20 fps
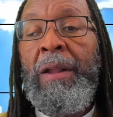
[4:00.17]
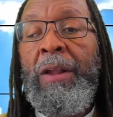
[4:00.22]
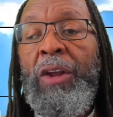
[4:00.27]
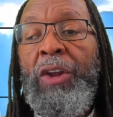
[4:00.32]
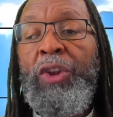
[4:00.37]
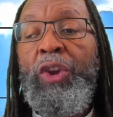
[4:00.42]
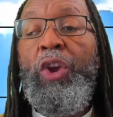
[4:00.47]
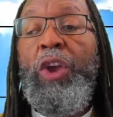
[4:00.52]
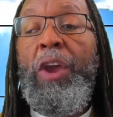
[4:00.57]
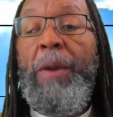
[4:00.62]

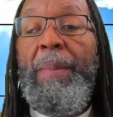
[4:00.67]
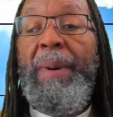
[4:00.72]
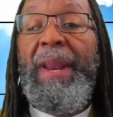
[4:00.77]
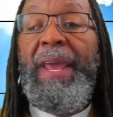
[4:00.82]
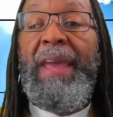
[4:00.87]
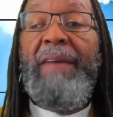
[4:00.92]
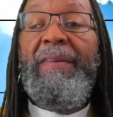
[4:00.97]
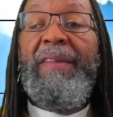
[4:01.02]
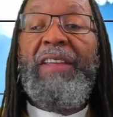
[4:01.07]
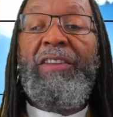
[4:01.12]
Do you
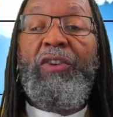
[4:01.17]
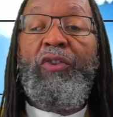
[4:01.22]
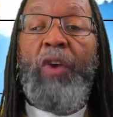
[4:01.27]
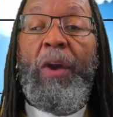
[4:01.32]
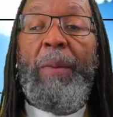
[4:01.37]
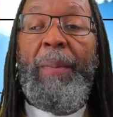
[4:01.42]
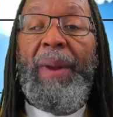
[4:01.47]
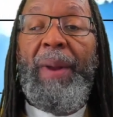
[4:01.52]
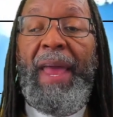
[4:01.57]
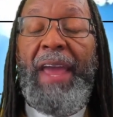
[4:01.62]
believe that the
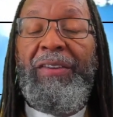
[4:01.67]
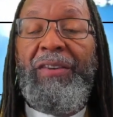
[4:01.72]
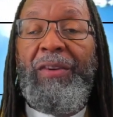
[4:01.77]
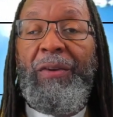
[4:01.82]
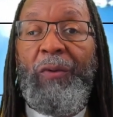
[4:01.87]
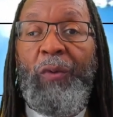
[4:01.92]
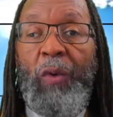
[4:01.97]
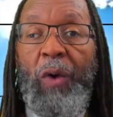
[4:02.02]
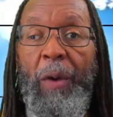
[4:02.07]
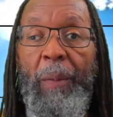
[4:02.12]

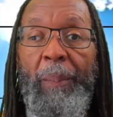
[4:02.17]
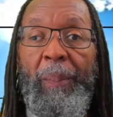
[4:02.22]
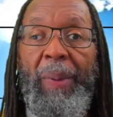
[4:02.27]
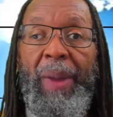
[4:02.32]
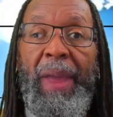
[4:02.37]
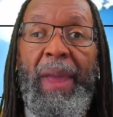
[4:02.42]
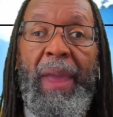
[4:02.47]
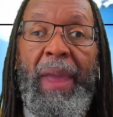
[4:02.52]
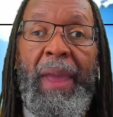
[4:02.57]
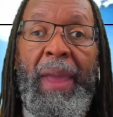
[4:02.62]
tribulation will
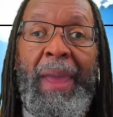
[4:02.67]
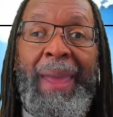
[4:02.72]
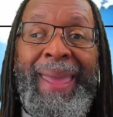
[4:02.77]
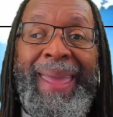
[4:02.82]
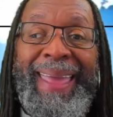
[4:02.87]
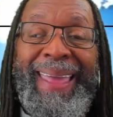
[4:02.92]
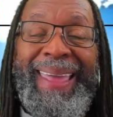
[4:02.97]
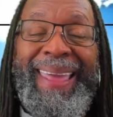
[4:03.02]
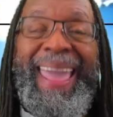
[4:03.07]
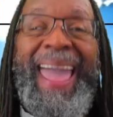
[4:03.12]
be
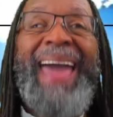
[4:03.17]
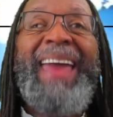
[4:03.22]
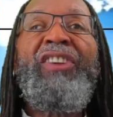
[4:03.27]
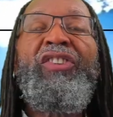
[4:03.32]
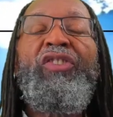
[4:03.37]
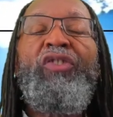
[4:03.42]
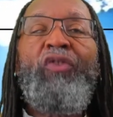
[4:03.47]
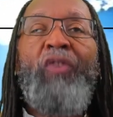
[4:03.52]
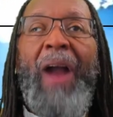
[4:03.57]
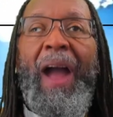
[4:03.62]

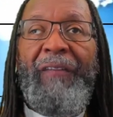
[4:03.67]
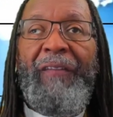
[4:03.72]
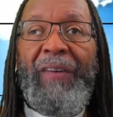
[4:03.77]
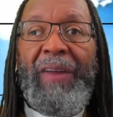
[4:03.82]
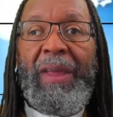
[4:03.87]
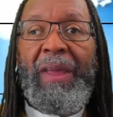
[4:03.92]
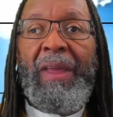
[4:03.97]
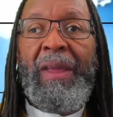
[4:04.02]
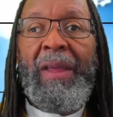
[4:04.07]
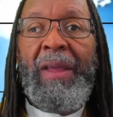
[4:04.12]

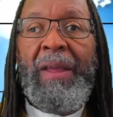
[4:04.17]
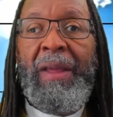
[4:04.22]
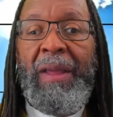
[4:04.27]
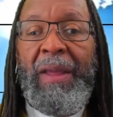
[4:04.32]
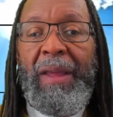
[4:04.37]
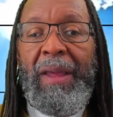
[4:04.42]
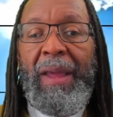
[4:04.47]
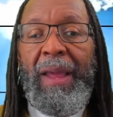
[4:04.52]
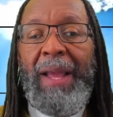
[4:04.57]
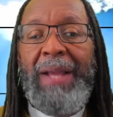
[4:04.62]
catastrophic
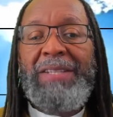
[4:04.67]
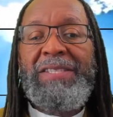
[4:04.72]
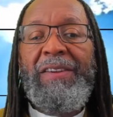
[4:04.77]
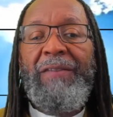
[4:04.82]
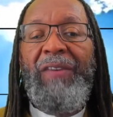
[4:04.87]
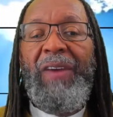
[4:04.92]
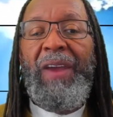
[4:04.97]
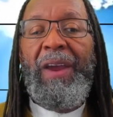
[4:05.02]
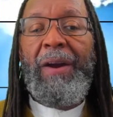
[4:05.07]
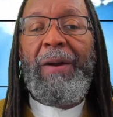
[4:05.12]
and
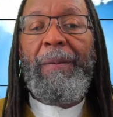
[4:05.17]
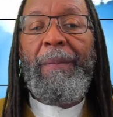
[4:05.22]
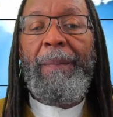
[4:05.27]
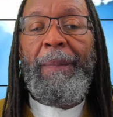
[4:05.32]
severe?